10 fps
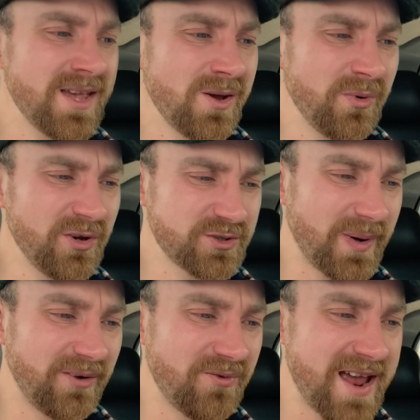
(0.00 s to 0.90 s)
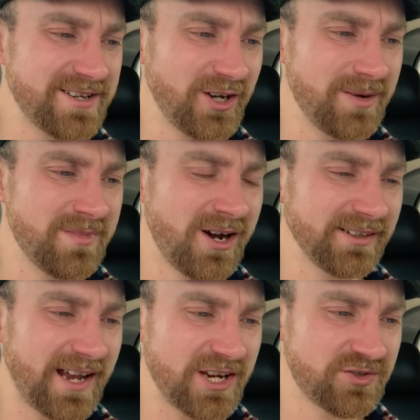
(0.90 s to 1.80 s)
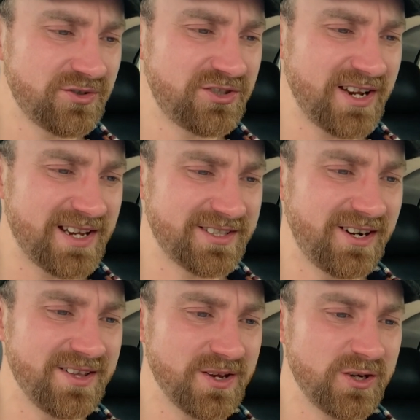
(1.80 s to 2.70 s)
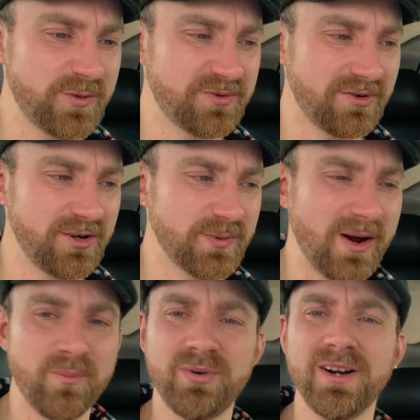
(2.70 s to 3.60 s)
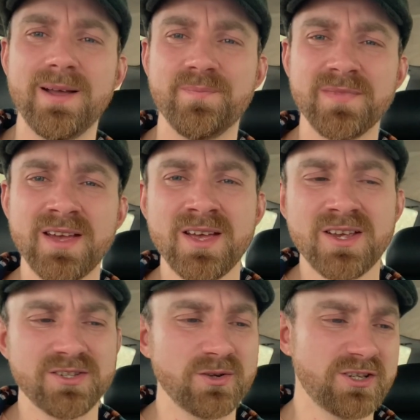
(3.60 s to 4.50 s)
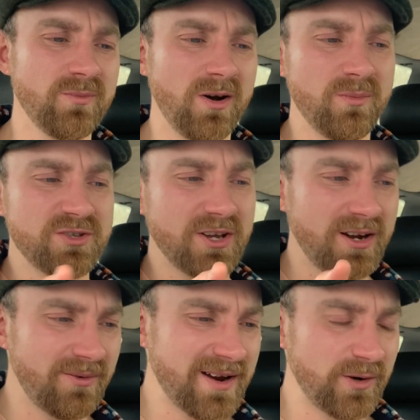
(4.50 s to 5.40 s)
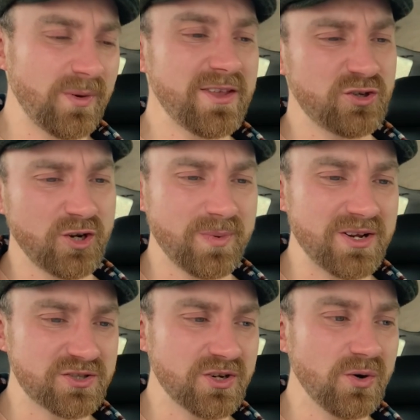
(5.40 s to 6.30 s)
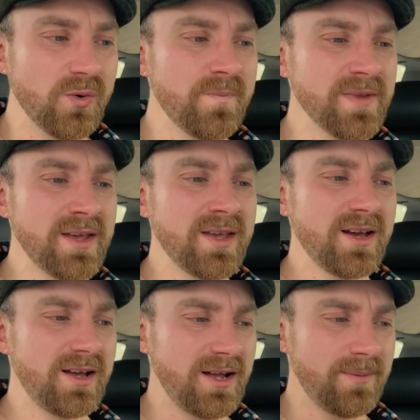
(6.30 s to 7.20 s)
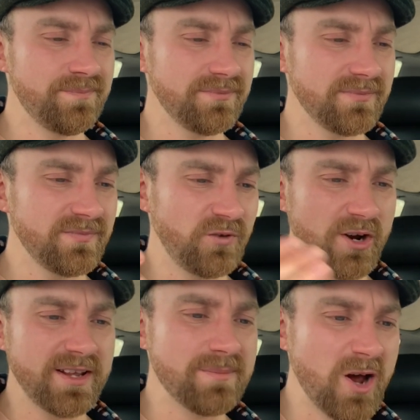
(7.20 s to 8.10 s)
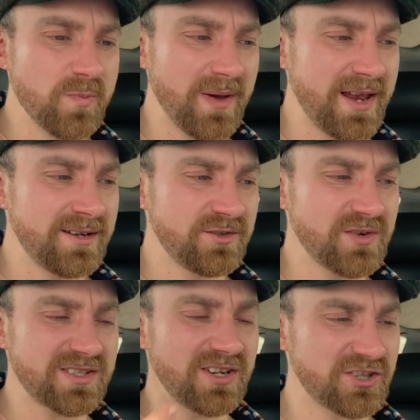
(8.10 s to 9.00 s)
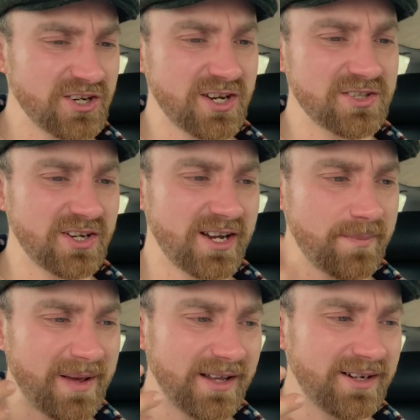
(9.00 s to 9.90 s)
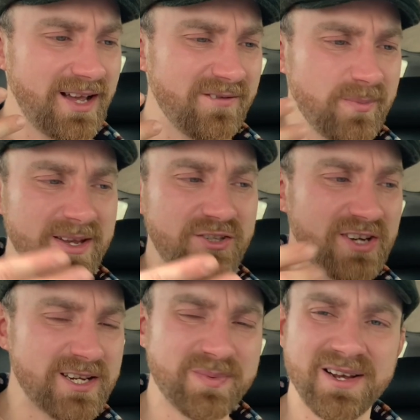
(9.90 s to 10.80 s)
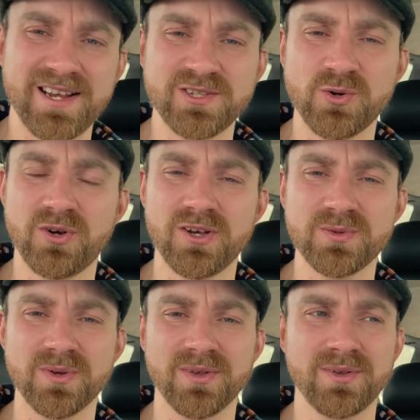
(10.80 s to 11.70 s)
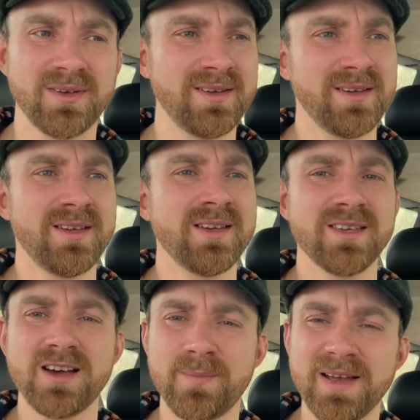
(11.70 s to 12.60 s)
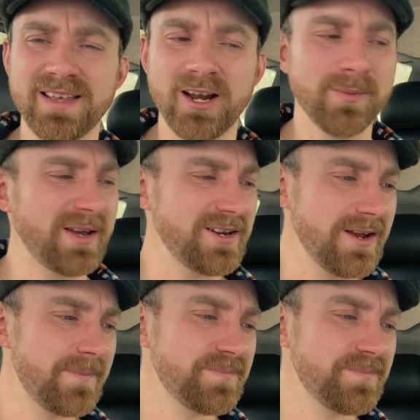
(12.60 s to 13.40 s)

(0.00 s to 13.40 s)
We also had a red unmarked Astra GSI that used to patrol as well. Brilliant. So someone was going around when they should have been at school, riding a moped, dressed in a shirt and tie and a balaclava, being chased by an Escort Cosworth. Can't make that up, can you?